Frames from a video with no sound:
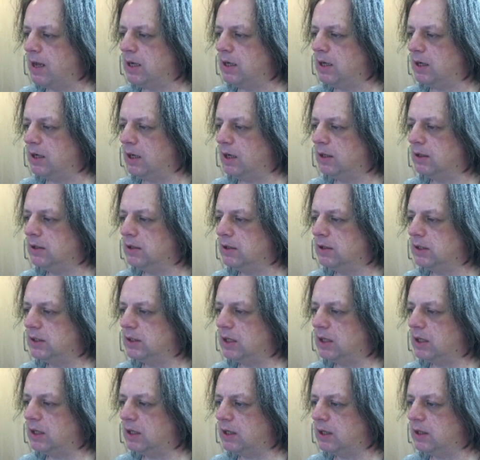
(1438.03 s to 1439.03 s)
and
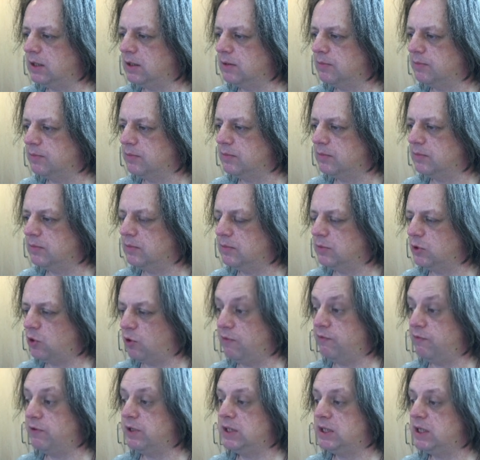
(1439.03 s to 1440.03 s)

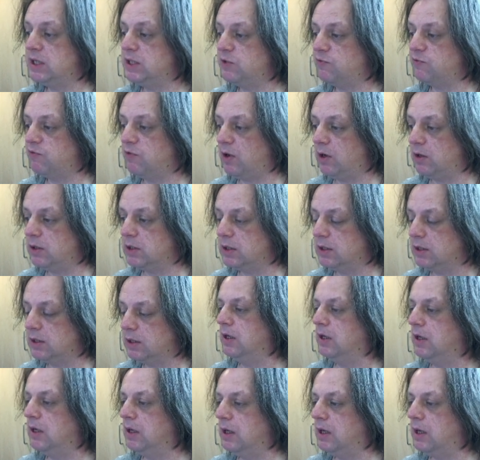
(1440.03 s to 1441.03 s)
none of it's his fault.
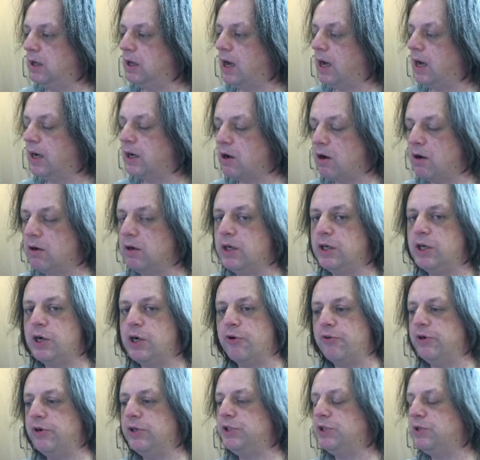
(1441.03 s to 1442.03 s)
I can't
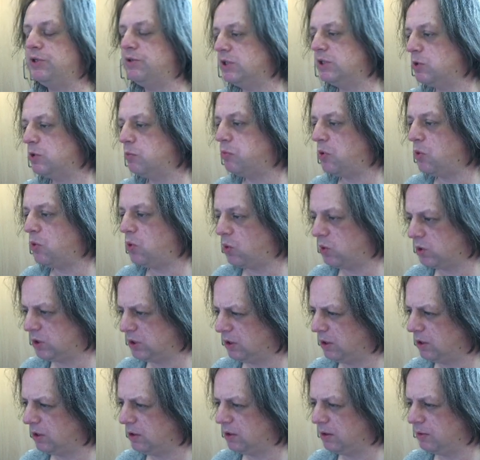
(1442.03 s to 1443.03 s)
encourage you to
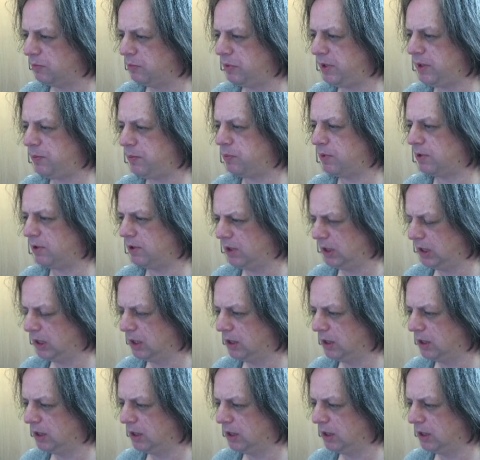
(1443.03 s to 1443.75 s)
support people